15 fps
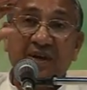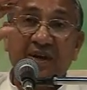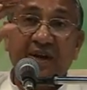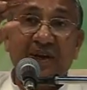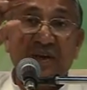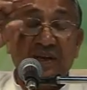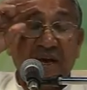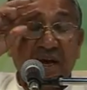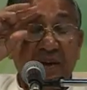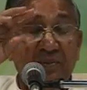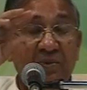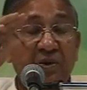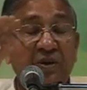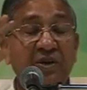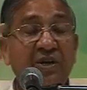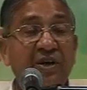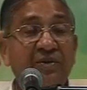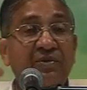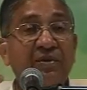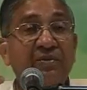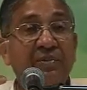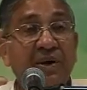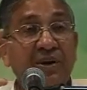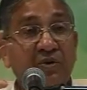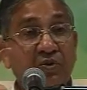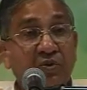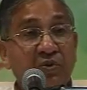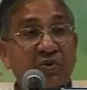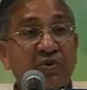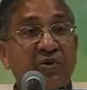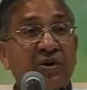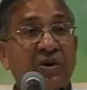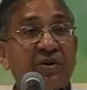and I am not having my own